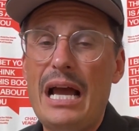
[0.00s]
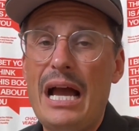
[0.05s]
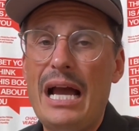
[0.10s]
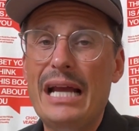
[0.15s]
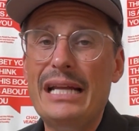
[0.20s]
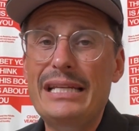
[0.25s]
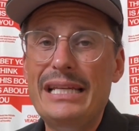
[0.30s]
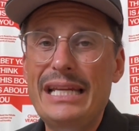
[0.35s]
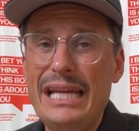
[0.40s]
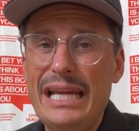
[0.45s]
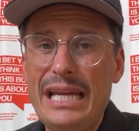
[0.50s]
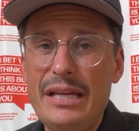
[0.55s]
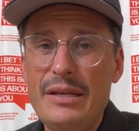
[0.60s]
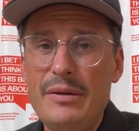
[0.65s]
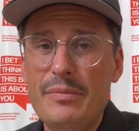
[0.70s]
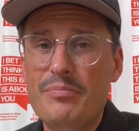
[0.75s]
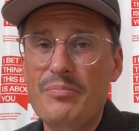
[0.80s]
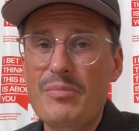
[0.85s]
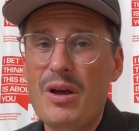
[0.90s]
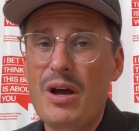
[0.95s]
I need
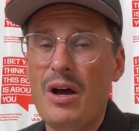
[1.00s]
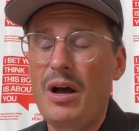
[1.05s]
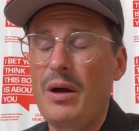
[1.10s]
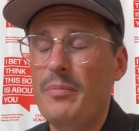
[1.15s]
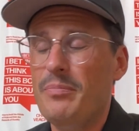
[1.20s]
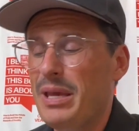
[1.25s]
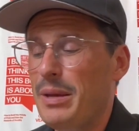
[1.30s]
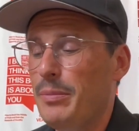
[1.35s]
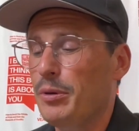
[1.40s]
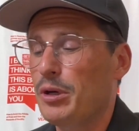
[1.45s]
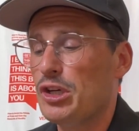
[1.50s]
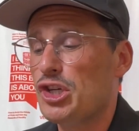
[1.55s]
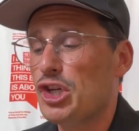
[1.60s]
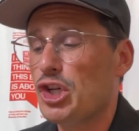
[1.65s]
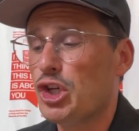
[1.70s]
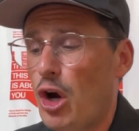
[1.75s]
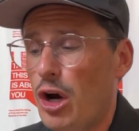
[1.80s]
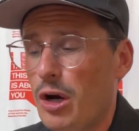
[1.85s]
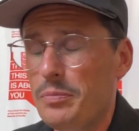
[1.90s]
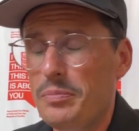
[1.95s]
people to
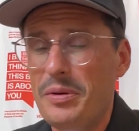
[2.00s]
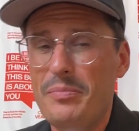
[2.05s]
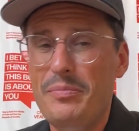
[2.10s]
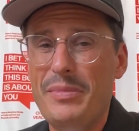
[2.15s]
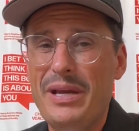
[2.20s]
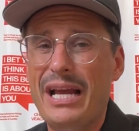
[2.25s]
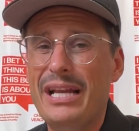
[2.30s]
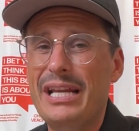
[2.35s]
sharpen me.